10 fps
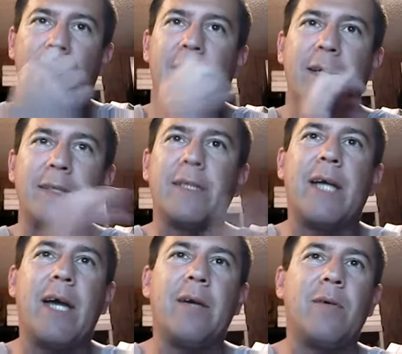Here's a
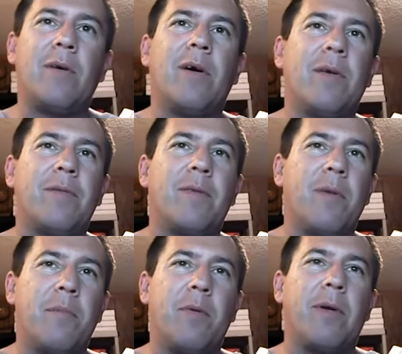guy who called for
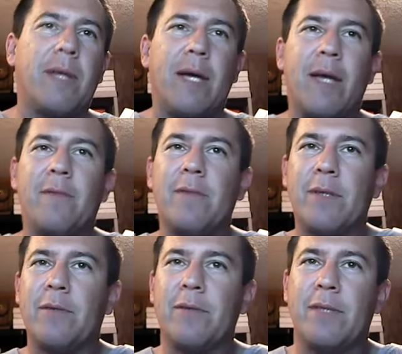a boycott of his
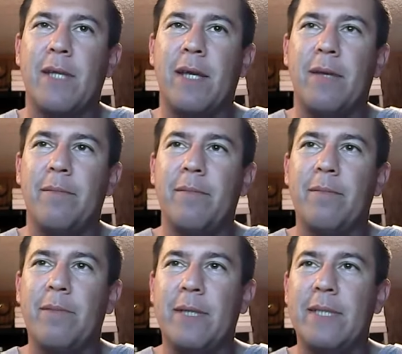own state
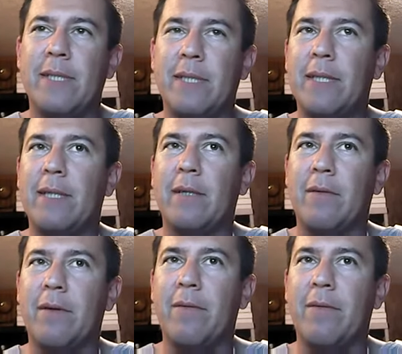because he didn't agree